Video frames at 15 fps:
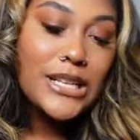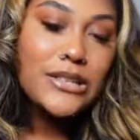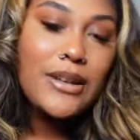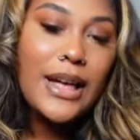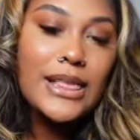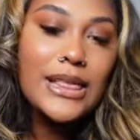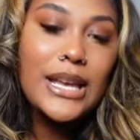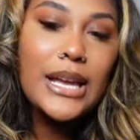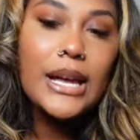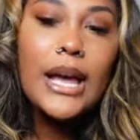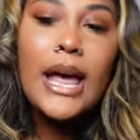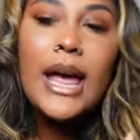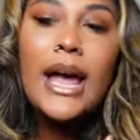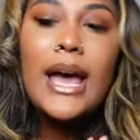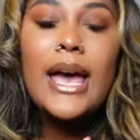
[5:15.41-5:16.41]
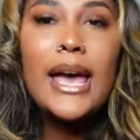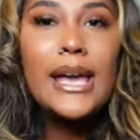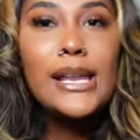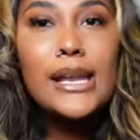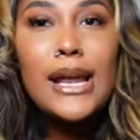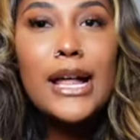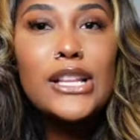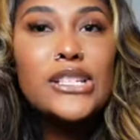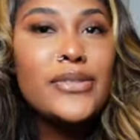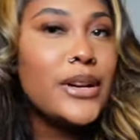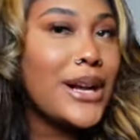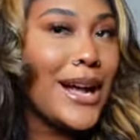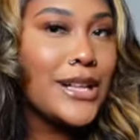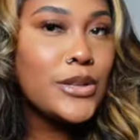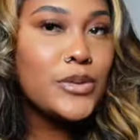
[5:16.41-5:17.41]
So I think $80 for
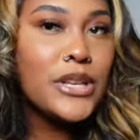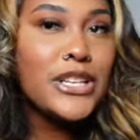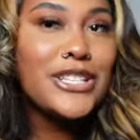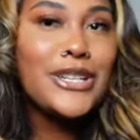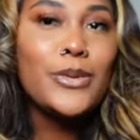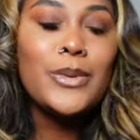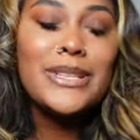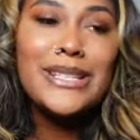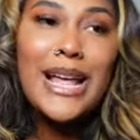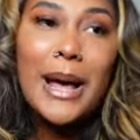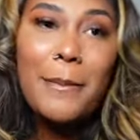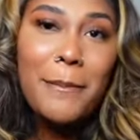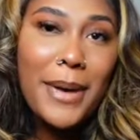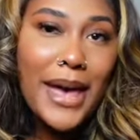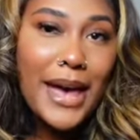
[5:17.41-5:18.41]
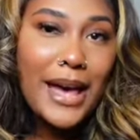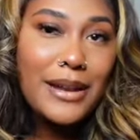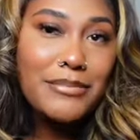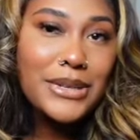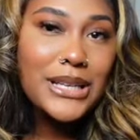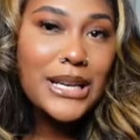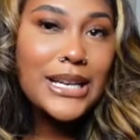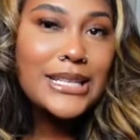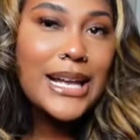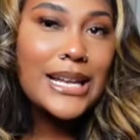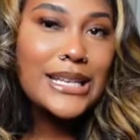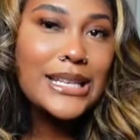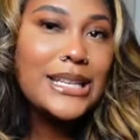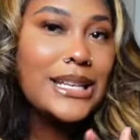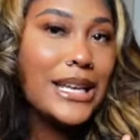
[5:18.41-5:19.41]
the consultation was not bad because I
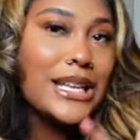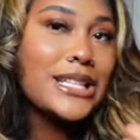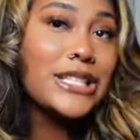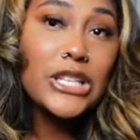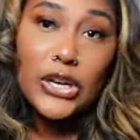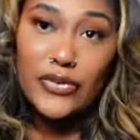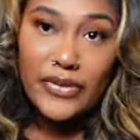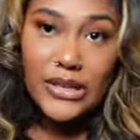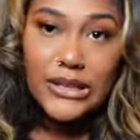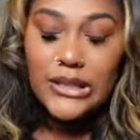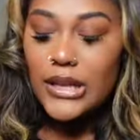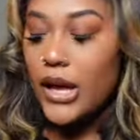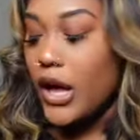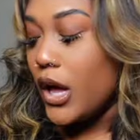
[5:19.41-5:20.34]
did get service.